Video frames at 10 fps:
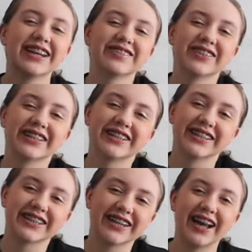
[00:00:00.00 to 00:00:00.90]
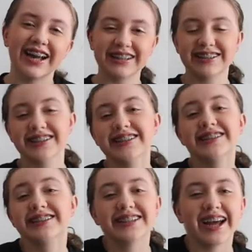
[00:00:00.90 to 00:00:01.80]
Aimee here, and
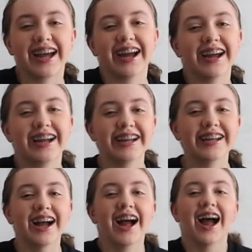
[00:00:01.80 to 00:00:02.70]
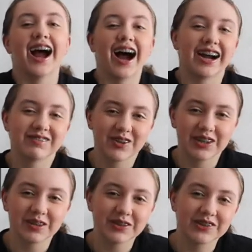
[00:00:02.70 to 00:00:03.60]
today I'm
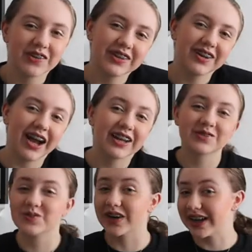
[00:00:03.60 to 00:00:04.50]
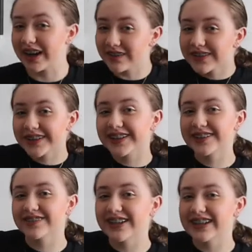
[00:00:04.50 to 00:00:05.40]
going to be showing you guys what I got for
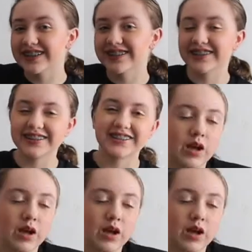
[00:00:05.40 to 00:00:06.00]
Christmas.